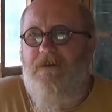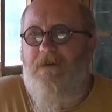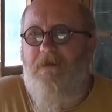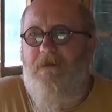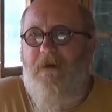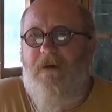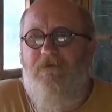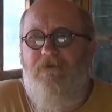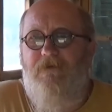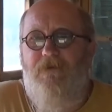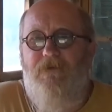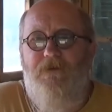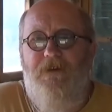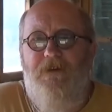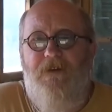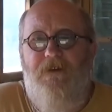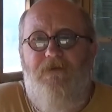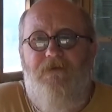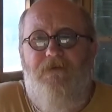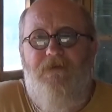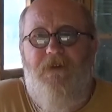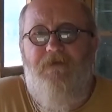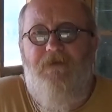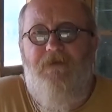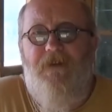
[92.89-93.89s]
about 14 or
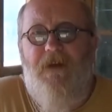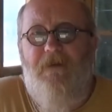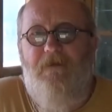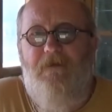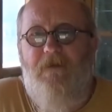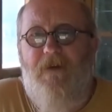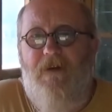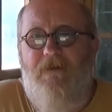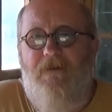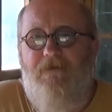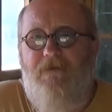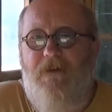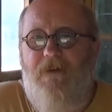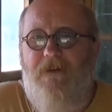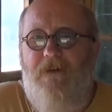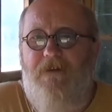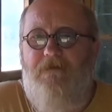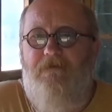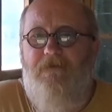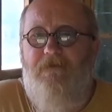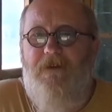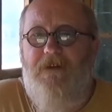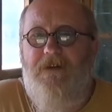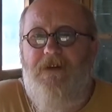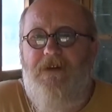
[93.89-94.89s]
15 when I
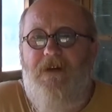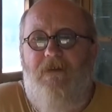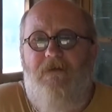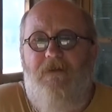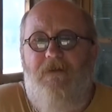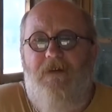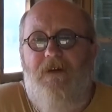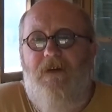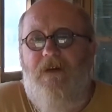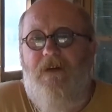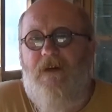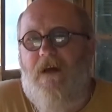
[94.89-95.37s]
first discovered